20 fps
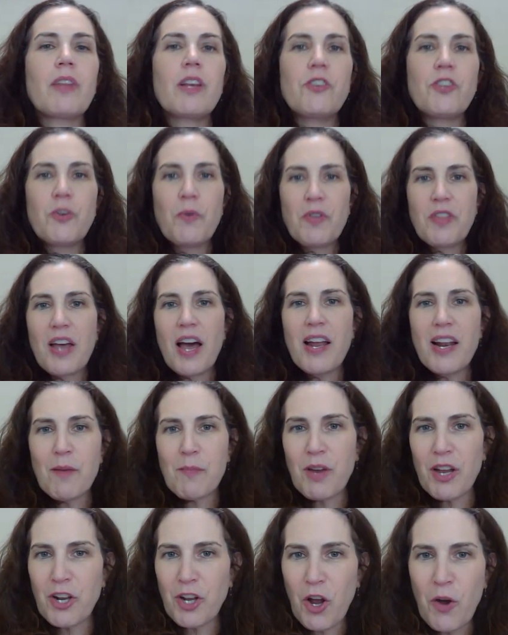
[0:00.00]
So with that, I'm
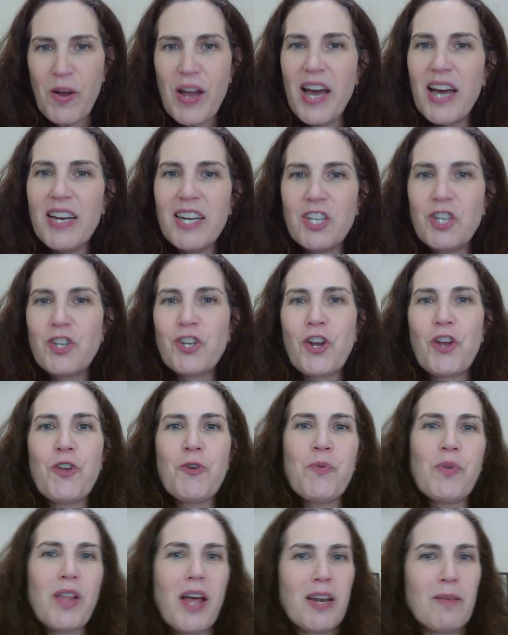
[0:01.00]
going to go ahead and show
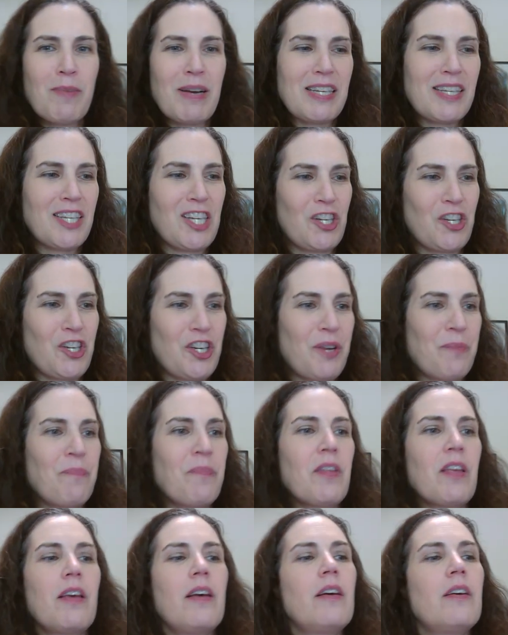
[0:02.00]
you a lot of my stitching.
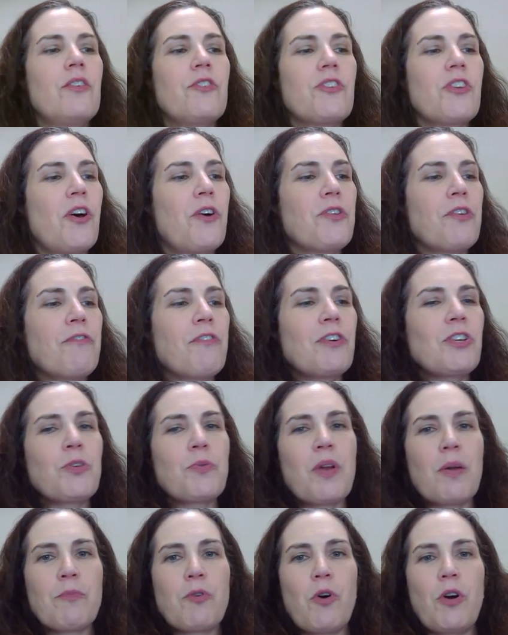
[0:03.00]
So the first
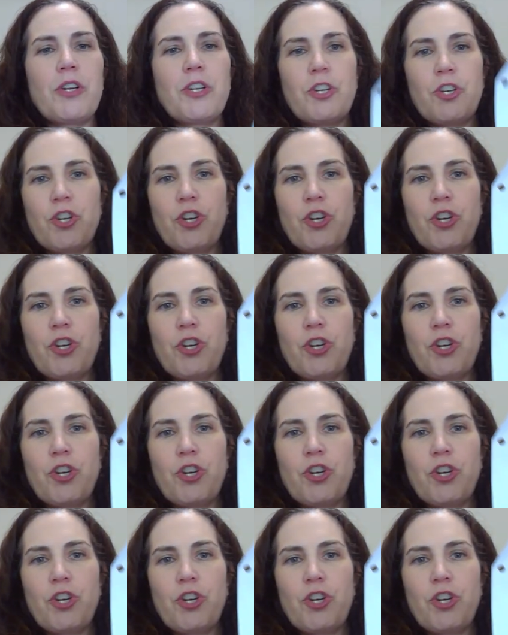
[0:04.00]
one I'm going to